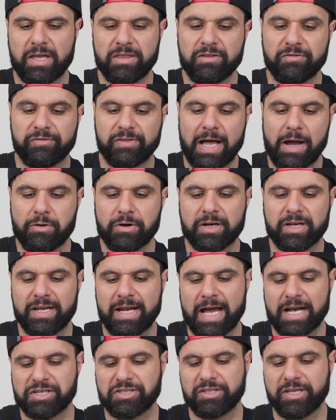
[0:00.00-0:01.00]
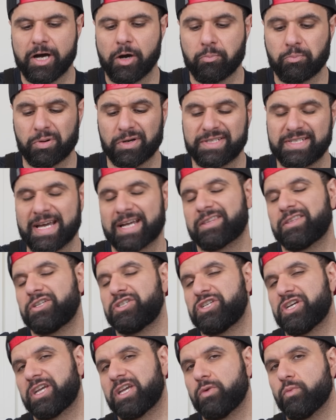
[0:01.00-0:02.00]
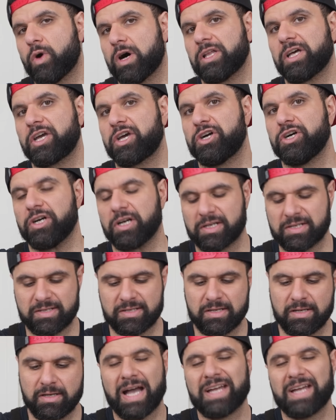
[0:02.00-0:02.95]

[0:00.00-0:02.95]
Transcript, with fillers: and the flour can actually help protect the chicken while it cooks.